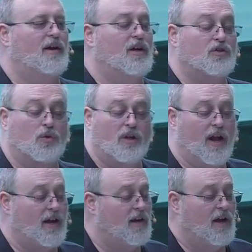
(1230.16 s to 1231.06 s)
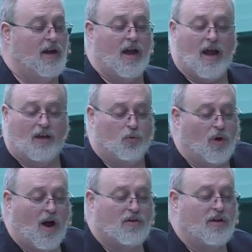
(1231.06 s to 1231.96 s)
as guards and
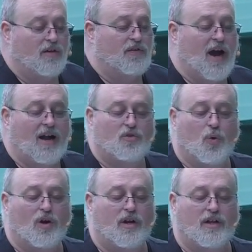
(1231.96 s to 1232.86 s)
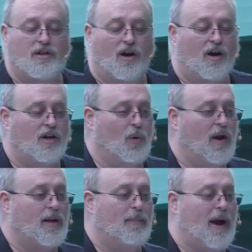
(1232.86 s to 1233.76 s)
guides of the theology of the church and, and
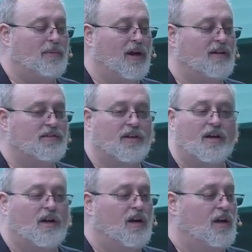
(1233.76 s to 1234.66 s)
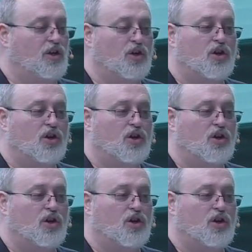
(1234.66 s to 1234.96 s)
spiritual leaders of our church.